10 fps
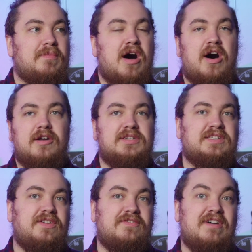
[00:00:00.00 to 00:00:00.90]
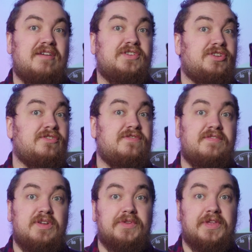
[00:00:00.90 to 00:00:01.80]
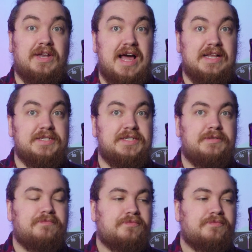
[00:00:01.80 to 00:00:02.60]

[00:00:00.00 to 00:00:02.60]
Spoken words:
$175 to $250 with the lens.